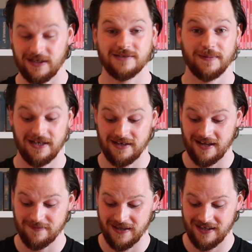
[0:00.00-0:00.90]
that's been a
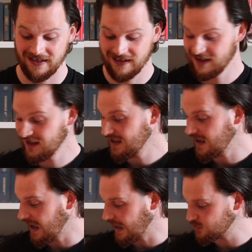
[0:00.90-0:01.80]
nightmare.
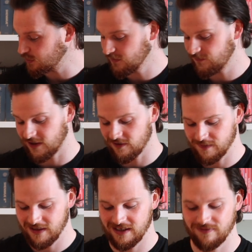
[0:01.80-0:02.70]
Ash wouldn't forgive
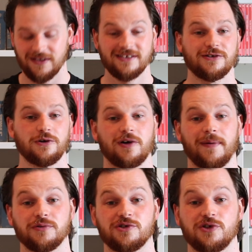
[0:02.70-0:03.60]
me if we didn't talk
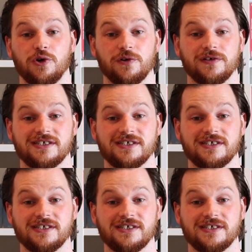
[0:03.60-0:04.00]
about Story of